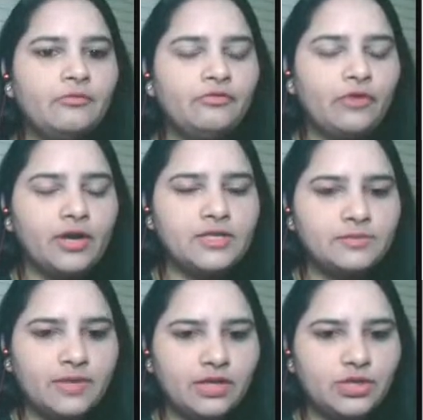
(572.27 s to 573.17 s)
for
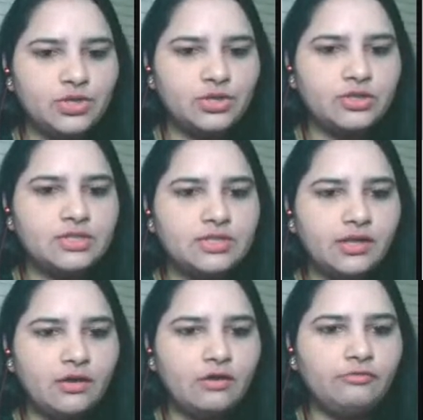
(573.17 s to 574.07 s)
expenditure
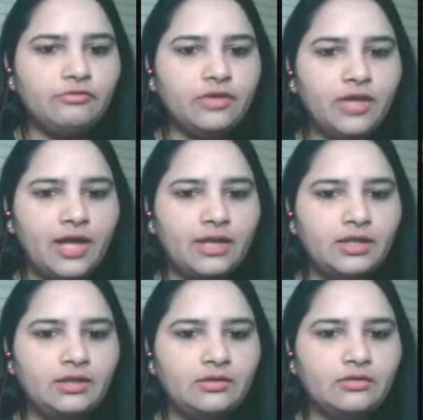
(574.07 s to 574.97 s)
instead of
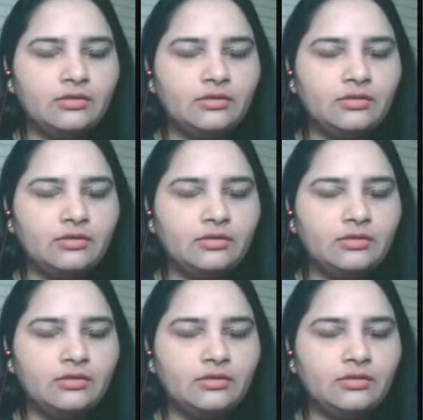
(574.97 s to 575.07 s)
carrying.